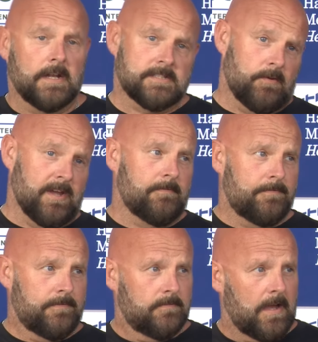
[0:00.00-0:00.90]
I'd say we have,
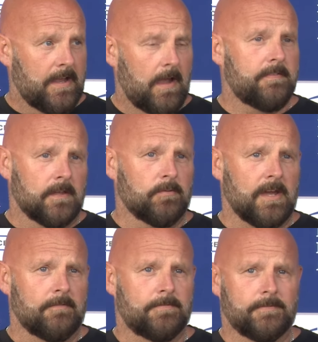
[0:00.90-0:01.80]
I think we
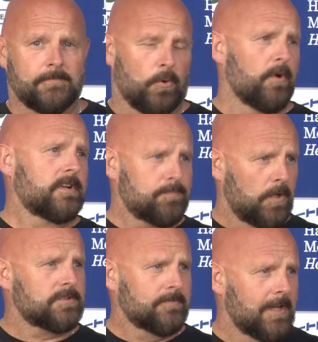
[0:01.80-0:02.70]
have four
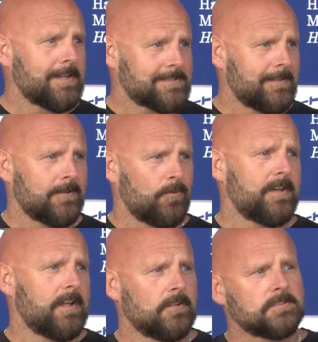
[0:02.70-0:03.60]
explosive guys. I think
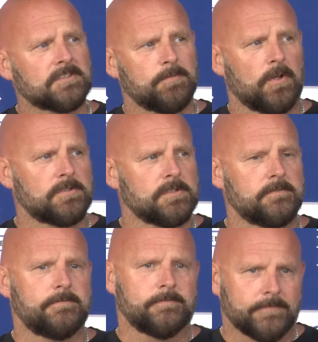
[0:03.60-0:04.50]
Wandell is
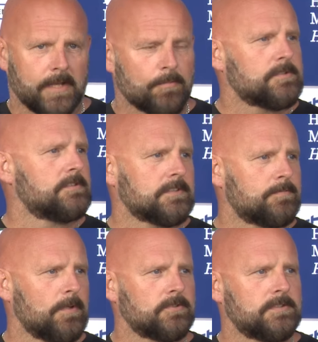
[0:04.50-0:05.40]
explosive. Neighbors is
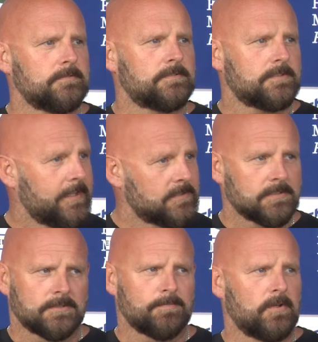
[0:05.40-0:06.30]
explosive. Slayton's
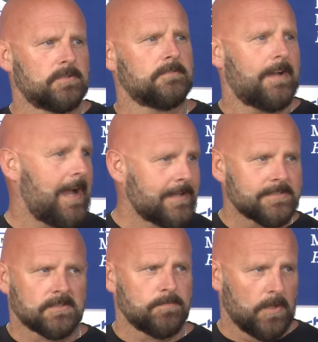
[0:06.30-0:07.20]
explosive.
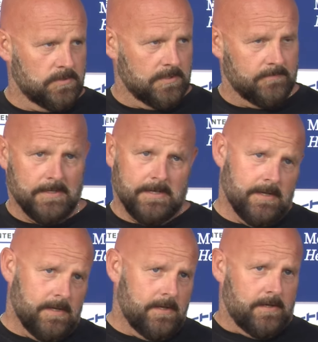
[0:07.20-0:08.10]
Hyatt's explosive.
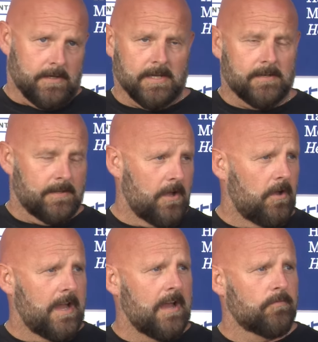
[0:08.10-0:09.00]
Again, they
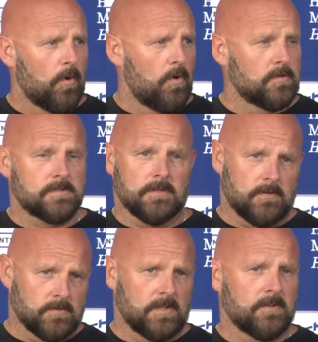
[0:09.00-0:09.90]
all have roles.
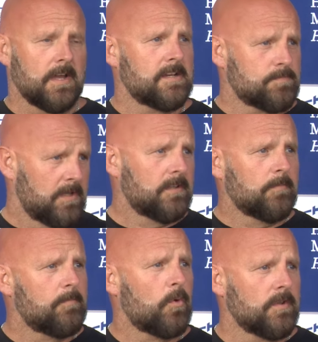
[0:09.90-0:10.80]
Those other guys play a little
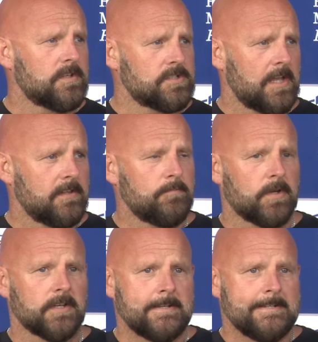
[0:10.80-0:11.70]
bit more than Jalen,
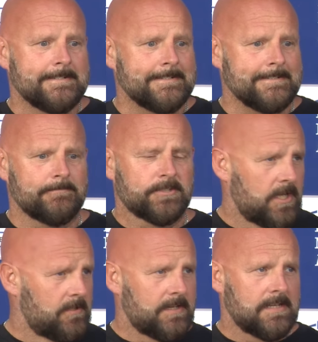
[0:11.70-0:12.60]
but when
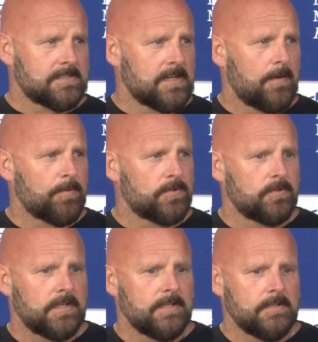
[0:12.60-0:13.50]
Jalen has his
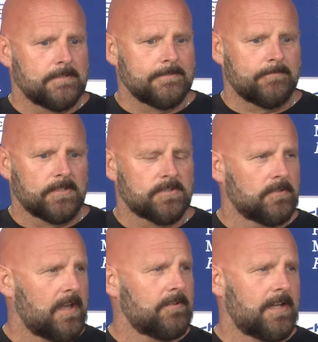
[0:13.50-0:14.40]
opportunity, I
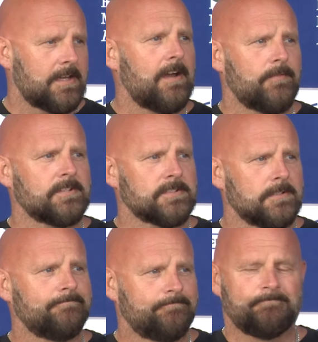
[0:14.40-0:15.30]
certainly have a lot of confidence in him.